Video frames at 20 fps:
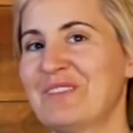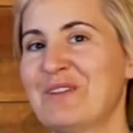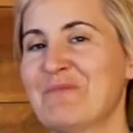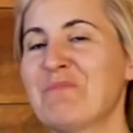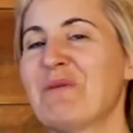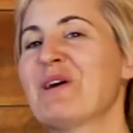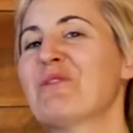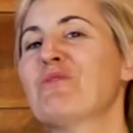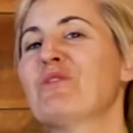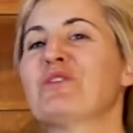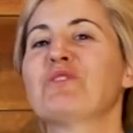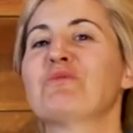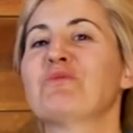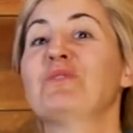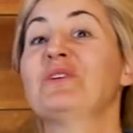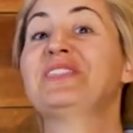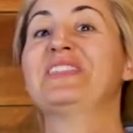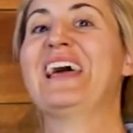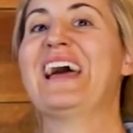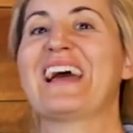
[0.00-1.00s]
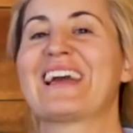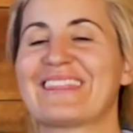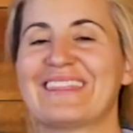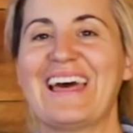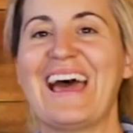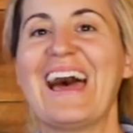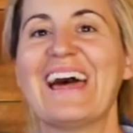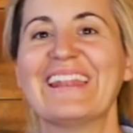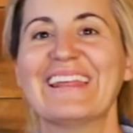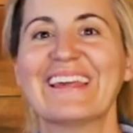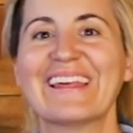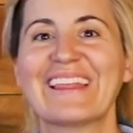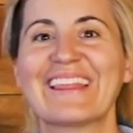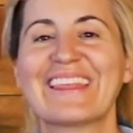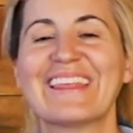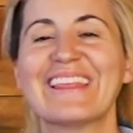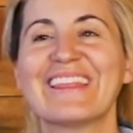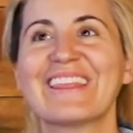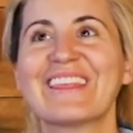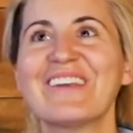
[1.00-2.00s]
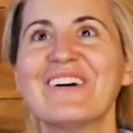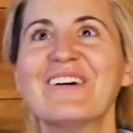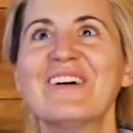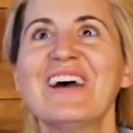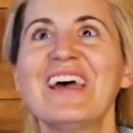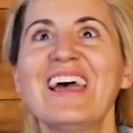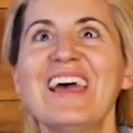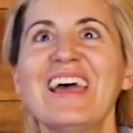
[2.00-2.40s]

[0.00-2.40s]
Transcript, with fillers: You might wonder what the heck that is. And so